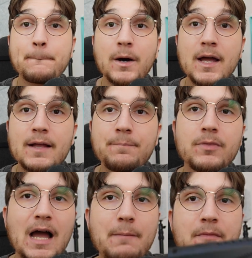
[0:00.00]
but
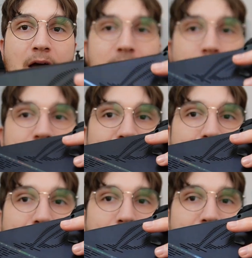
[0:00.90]
I'm not using
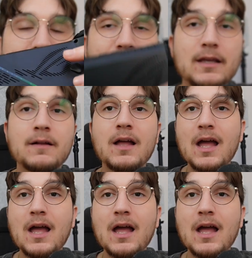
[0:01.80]
my pinky